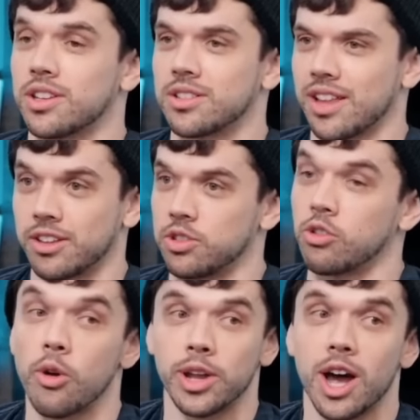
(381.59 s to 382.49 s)
is like
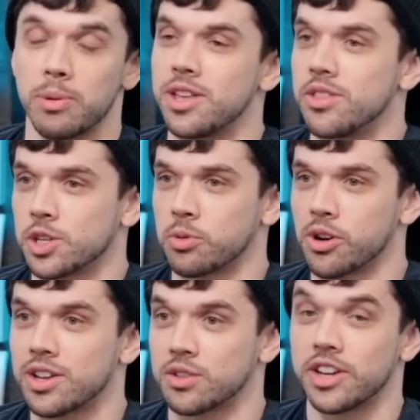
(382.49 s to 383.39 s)
growing up in this
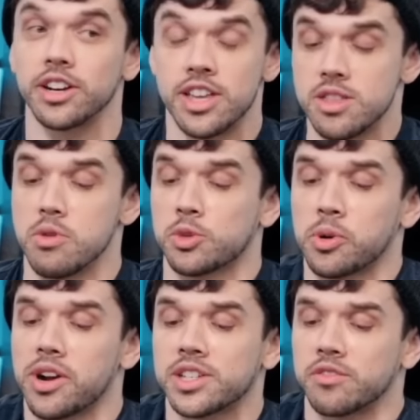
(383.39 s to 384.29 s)
progressive area, in the most
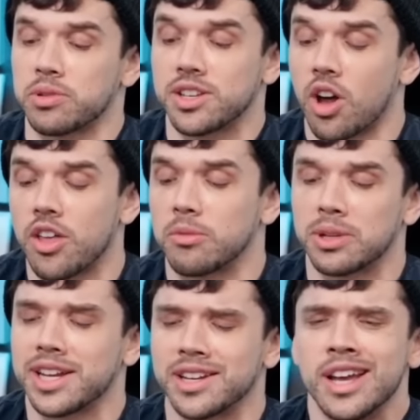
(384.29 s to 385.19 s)
progressive place on the
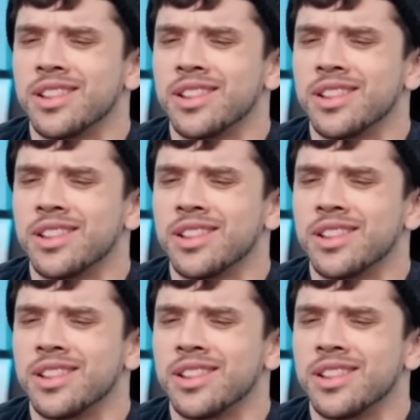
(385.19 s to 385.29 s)
planet.